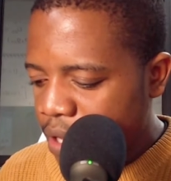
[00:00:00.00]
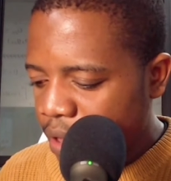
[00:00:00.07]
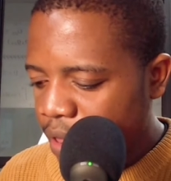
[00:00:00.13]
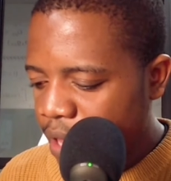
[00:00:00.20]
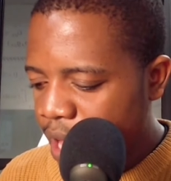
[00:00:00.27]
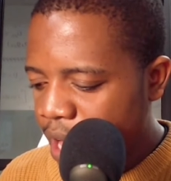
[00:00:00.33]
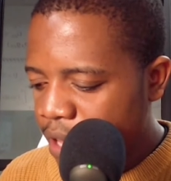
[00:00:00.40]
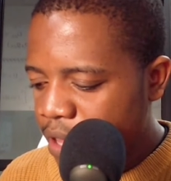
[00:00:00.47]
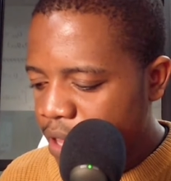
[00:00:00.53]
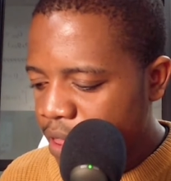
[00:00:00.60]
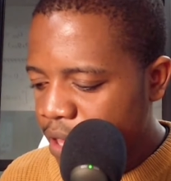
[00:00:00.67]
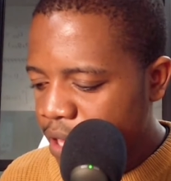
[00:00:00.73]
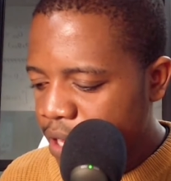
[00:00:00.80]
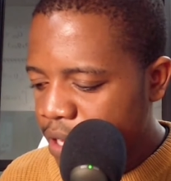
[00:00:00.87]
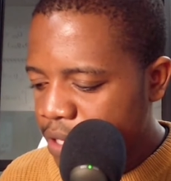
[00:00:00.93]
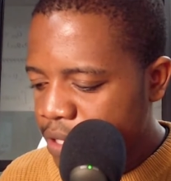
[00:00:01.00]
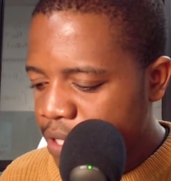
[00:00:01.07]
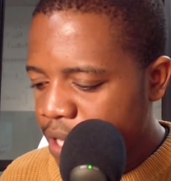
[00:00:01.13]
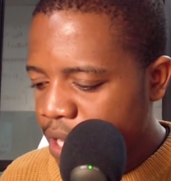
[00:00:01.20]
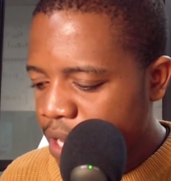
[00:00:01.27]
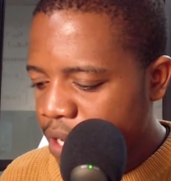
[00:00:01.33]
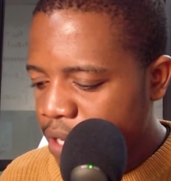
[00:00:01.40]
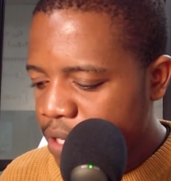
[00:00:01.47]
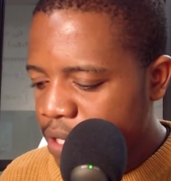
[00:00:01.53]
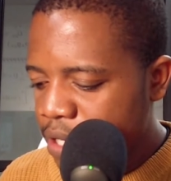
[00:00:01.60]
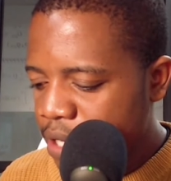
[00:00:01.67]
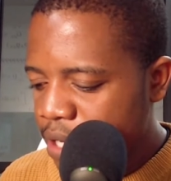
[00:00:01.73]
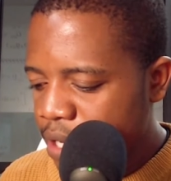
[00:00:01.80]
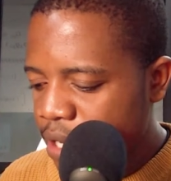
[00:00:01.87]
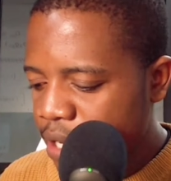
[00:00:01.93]
other thing is that
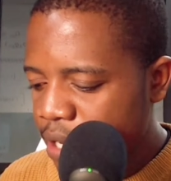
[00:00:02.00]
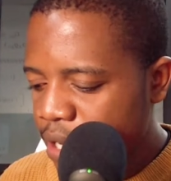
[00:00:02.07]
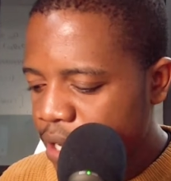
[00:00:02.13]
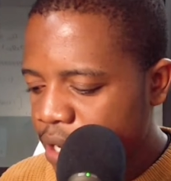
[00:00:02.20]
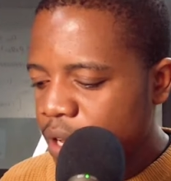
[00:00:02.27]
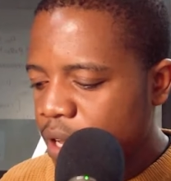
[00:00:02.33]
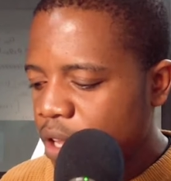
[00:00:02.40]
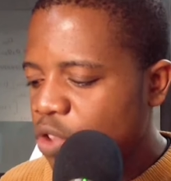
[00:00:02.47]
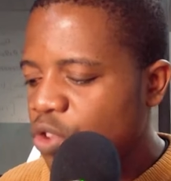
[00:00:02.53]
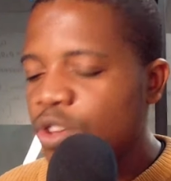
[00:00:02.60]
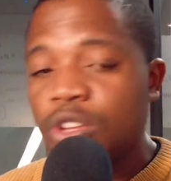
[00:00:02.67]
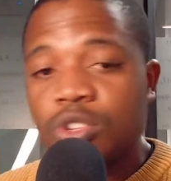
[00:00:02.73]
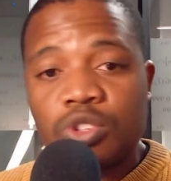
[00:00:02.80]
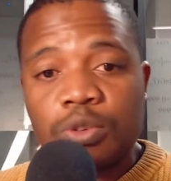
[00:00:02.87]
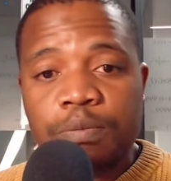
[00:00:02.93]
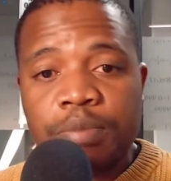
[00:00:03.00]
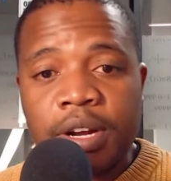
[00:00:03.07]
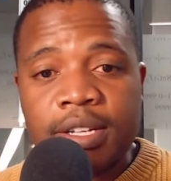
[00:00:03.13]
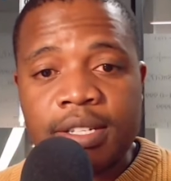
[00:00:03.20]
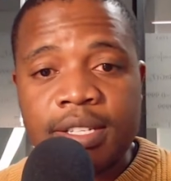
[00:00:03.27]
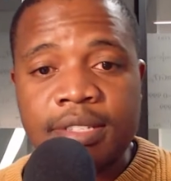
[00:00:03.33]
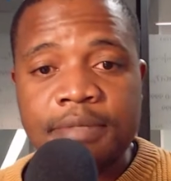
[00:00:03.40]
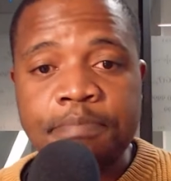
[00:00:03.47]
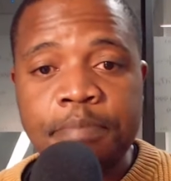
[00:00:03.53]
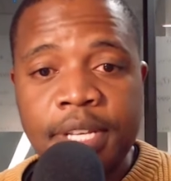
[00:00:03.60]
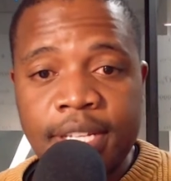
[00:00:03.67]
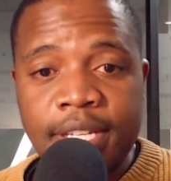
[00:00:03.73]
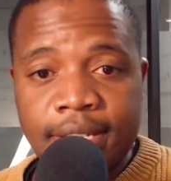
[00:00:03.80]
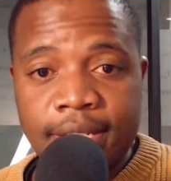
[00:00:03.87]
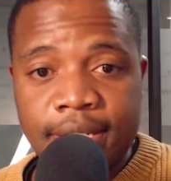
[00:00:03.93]
you need to practice speed.